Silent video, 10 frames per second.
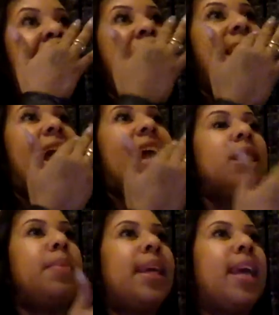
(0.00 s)
that in
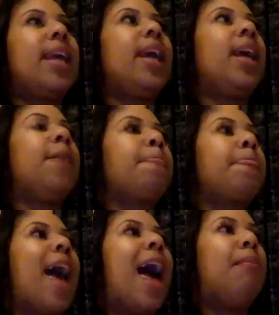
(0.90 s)
the beginning,
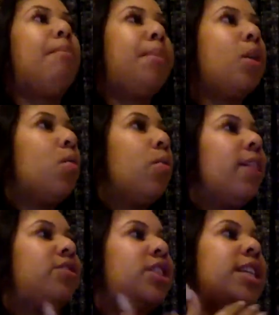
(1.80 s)
I built
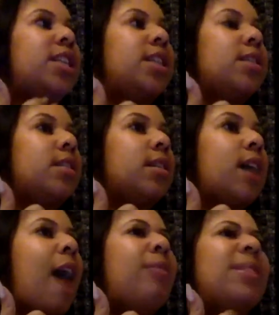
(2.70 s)
with just,
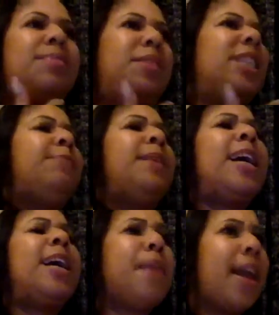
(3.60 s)
I was just being
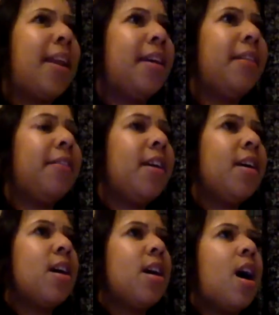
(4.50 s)
competitive
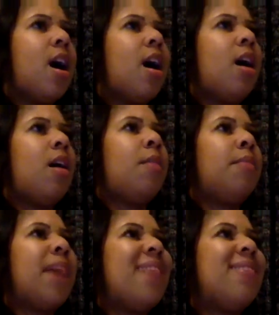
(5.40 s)

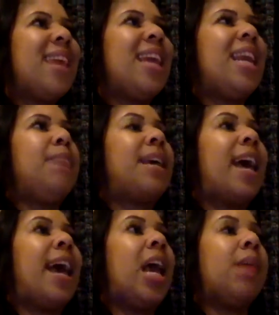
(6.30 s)
um, and then it
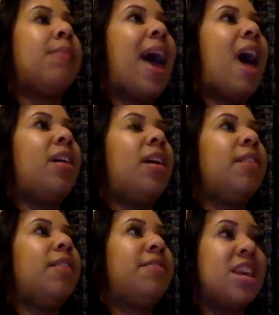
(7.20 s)
became out
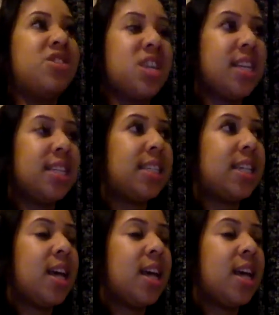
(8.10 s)
of vengeance.